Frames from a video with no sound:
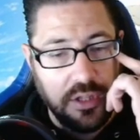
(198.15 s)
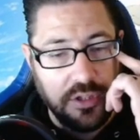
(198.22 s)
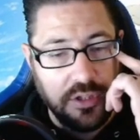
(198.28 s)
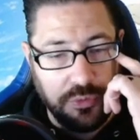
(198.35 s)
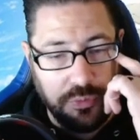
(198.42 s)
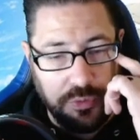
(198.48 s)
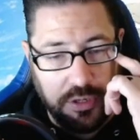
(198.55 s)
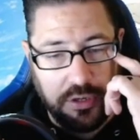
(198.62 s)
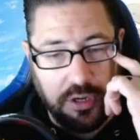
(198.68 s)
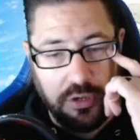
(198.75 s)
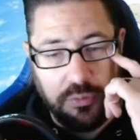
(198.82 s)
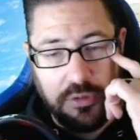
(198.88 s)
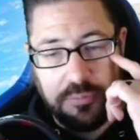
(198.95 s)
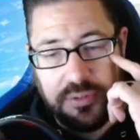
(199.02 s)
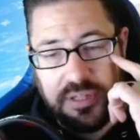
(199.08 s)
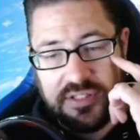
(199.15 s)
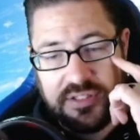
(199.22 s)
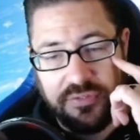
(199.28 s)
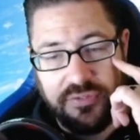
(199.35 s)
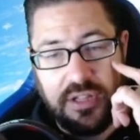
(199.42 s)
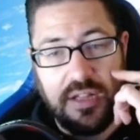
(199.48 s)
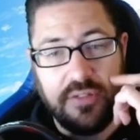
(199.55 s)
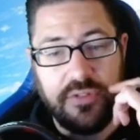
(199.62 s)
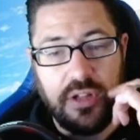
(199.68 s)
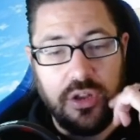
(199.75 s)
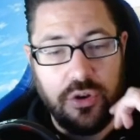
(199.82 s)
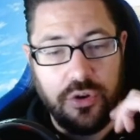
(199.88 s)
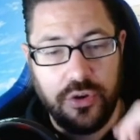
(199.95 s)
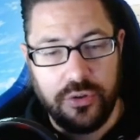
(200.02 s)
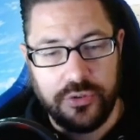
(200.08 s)
so rear guard, when placed if you have
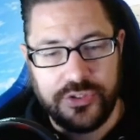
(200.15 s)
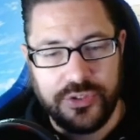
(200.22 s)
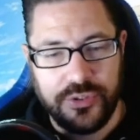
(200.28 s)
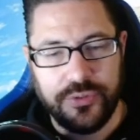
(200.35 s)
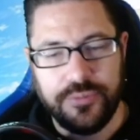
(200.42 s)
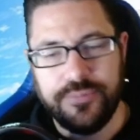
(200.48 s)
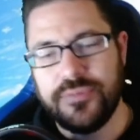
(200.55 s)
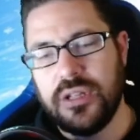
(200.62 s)
no soul,